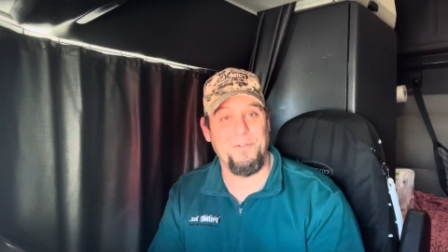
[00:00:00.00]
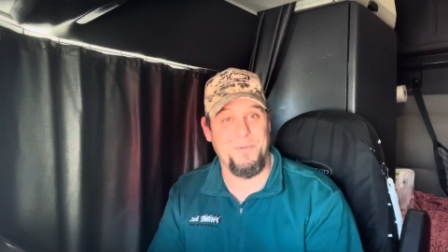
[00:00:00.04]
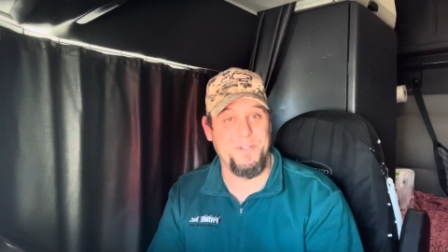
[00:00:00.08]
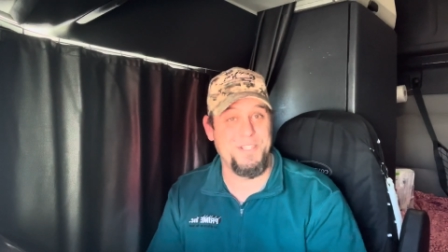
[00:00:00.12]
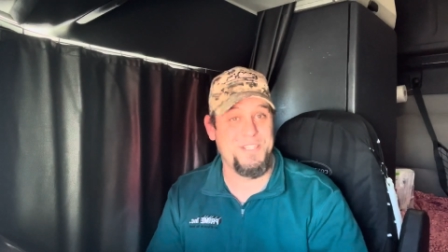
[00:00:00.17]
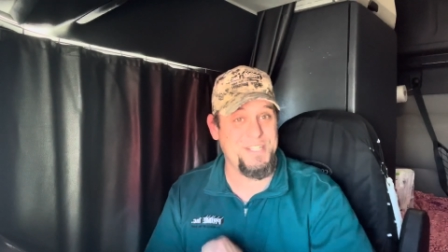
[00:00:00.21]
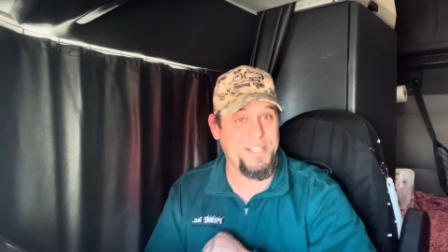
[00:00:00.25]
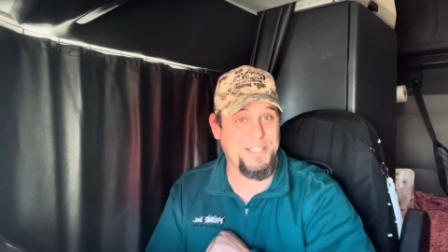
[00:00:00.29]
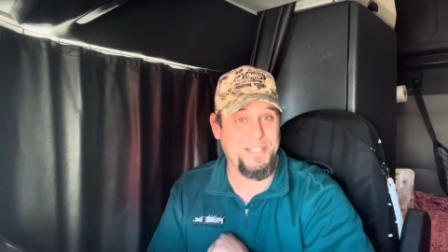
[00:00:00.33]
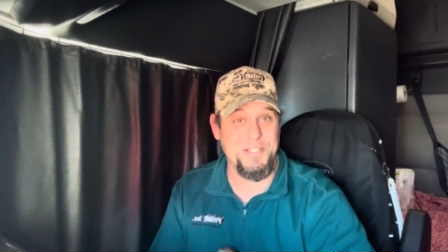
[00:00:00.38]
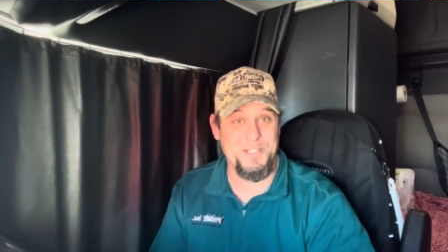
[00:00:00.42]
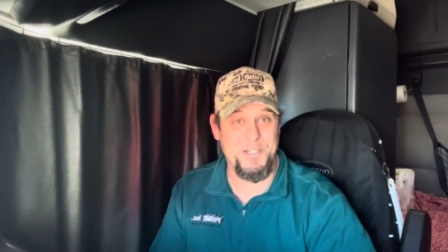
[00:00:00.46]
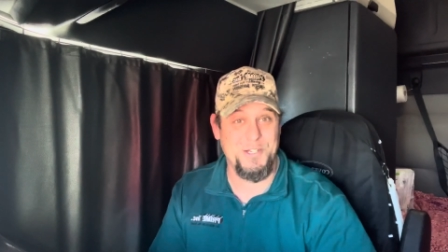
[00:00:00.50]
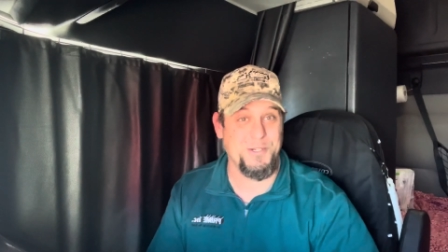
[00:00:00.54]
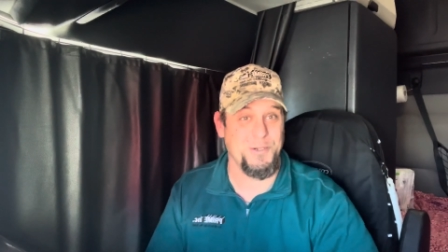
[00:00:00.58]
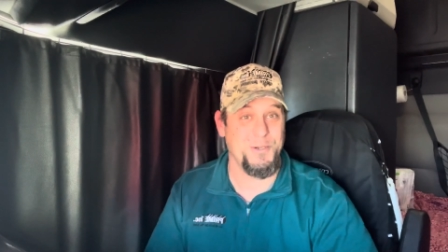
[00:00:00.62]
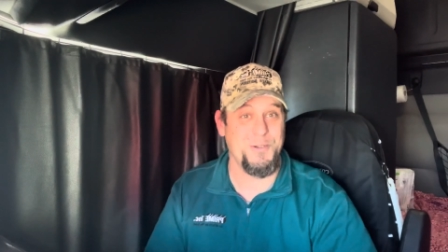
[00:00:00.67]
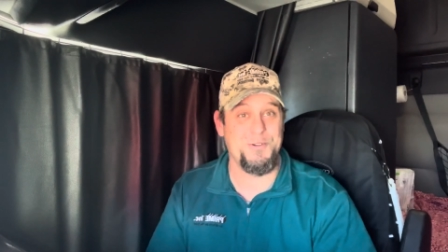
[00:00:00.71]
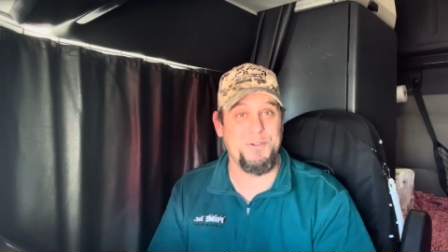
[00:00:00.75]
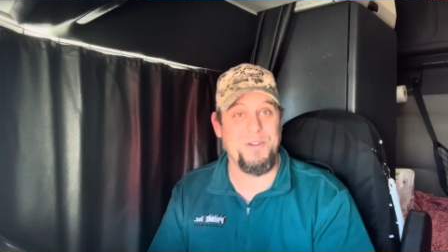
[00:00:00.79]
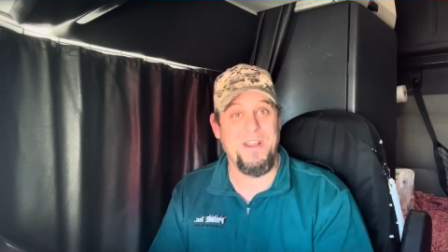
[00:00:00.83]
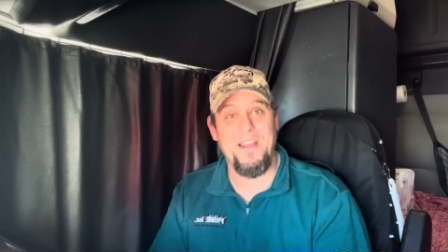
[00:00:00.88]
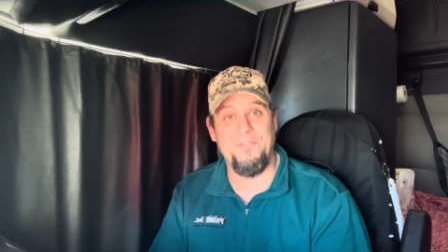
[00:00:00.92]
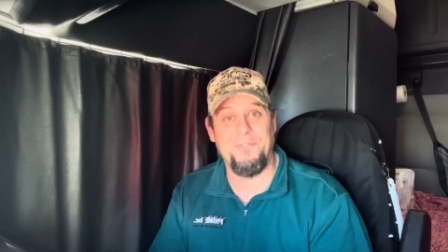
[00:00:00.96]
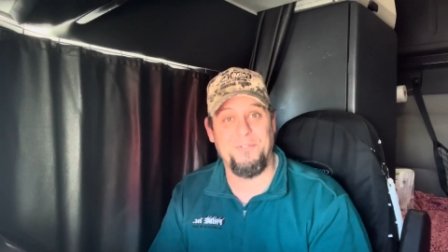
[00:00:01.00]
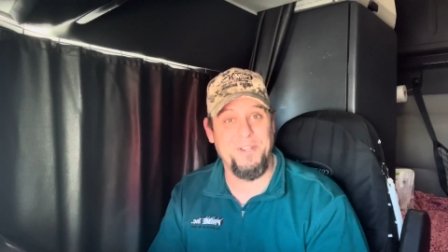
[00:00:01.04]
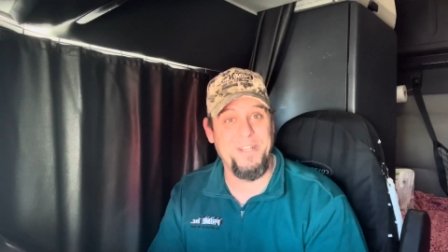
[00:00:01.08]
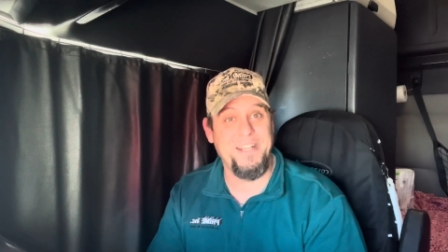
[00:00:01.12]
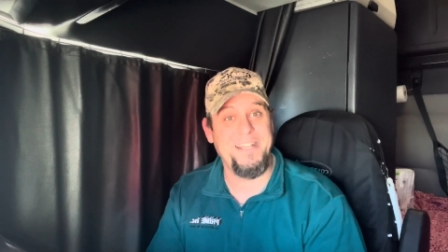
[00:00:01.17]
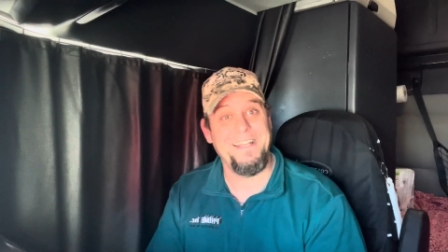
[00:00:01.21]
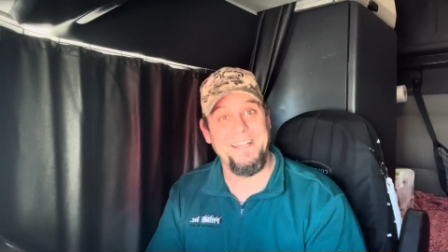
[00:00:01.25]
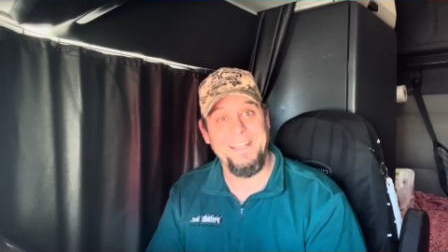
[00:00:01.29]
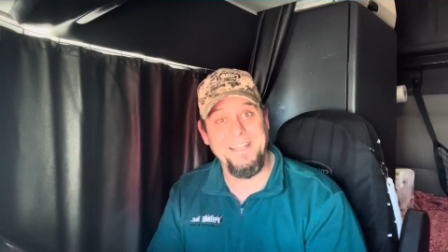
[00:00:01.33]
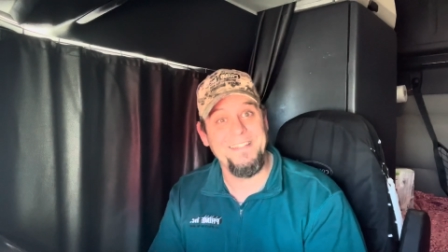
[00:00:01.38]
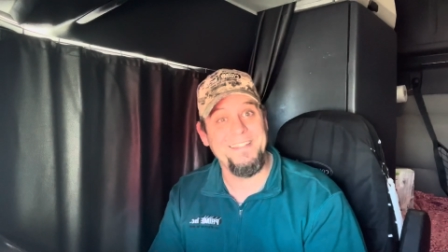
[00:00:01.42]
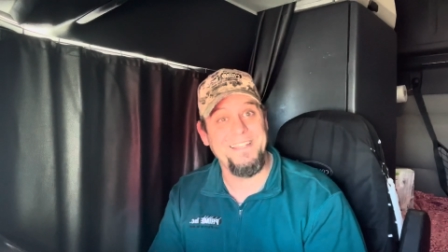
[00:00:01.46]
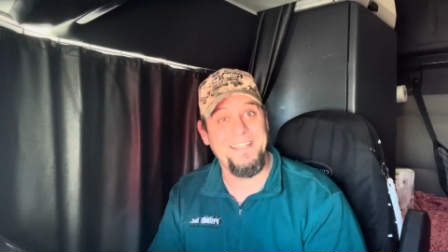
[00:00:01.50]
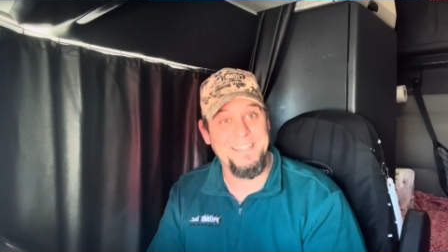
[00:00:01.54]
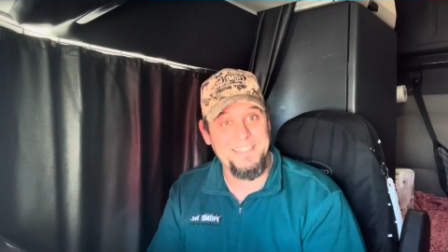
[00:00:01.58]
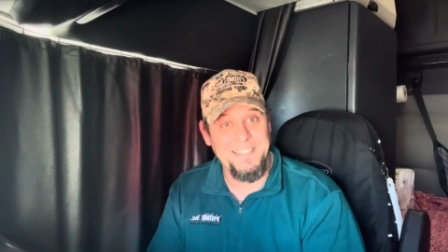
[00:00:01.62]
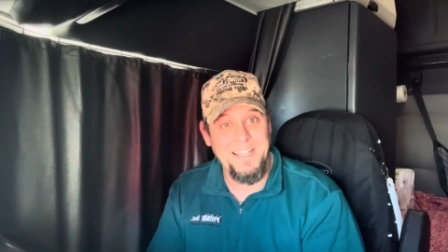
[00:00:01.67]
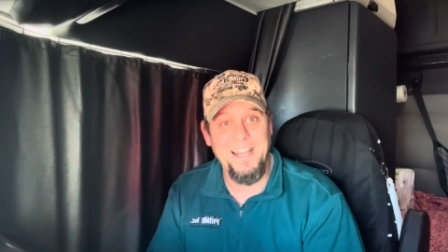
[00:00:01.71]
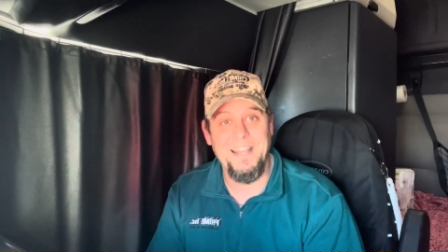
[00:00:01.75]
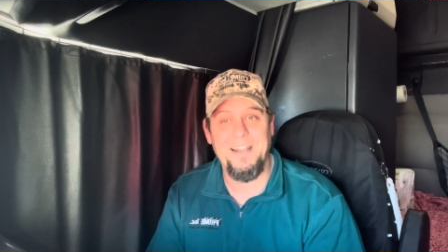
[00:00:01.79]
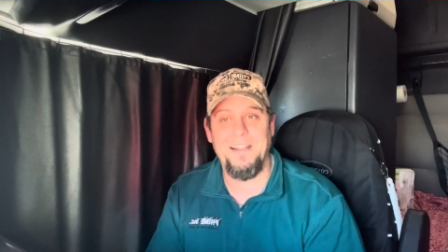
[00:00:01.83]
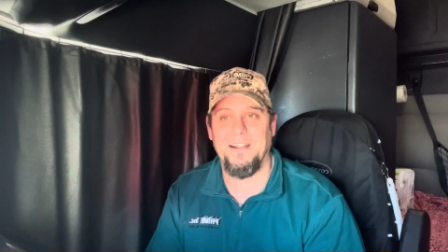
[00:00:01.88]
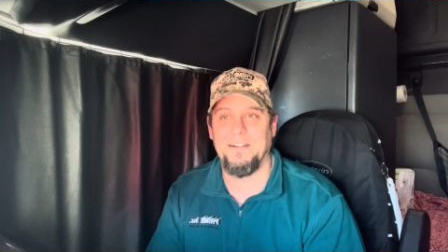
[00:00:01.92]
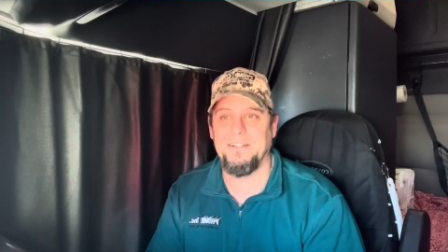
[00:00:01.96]
and we stick the screwdriver in it, it leaks
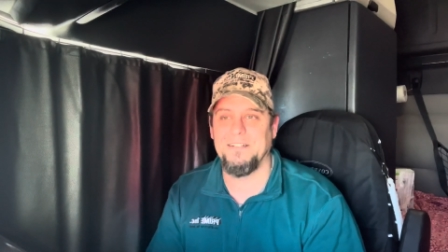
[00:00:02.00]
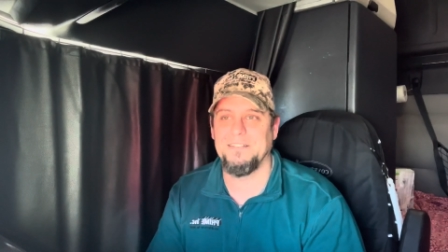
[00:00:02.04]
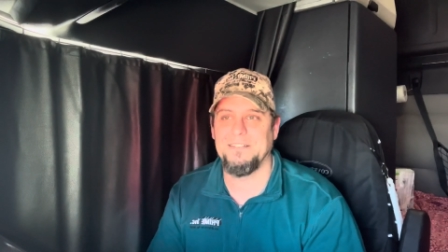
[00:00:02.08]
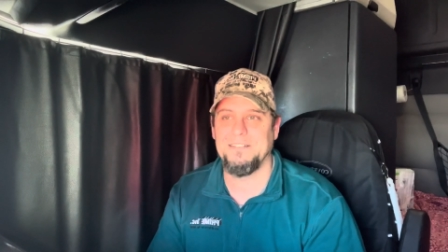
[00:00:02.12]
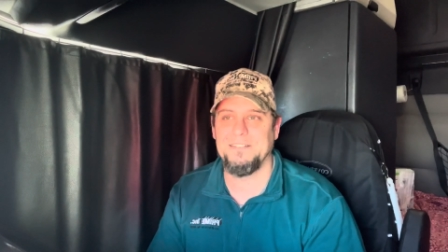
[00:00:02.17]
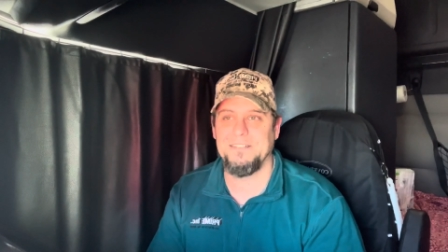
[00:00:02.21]
air?